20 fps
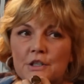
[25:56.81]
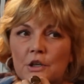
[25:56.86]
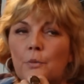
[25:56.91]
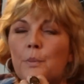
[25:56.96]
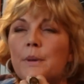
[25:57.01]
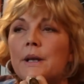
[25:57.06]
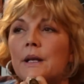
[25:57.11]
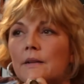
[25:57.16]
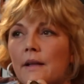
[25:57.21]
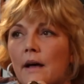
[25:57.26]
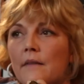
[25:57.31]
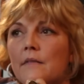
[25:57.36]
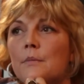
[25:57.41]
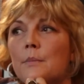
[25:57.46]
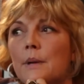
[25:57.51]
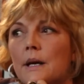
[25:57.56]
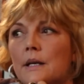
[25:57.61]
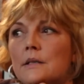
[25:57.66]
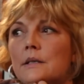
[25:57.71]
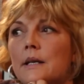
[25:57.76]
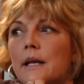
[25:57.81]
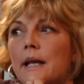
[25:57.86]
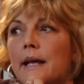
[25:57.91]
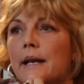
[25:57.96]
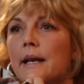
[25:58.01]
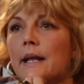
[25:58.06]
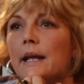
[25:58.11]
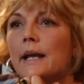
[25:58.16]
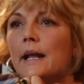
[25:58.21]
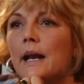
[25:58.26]
It took me 11 months,
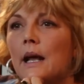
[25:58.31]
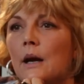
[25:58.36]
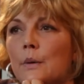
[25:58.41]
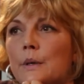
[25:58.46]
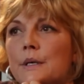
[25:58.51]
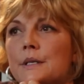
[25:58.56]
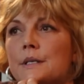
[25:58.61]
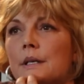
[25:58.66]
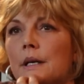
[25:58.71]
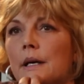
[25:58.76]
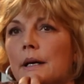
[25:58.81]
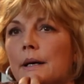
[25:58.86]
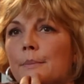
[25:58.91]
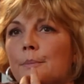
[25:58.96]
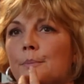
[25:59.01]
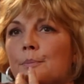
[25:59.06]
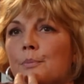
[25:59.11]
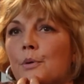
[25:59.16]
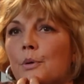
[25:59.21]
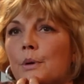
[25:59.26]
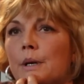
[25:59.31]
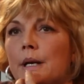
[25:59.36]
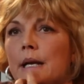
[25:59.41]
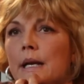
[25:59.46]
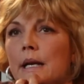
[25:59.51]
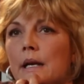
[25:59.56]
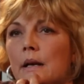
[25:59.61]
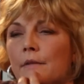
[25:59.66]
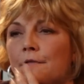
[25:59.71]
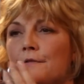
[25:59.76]
and I was
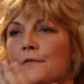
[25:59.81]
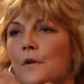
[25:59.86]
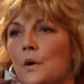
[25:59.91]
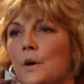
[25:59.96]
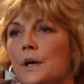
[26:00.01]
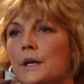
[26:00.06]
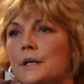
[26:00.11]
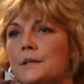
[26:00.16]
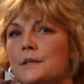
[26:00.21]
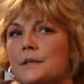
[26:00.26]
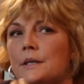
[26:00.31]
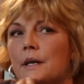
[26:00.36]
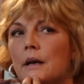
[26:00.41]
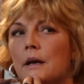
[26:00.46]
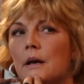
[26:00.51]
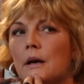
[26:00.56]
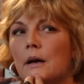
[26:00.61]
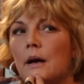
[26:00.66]
pretty focused.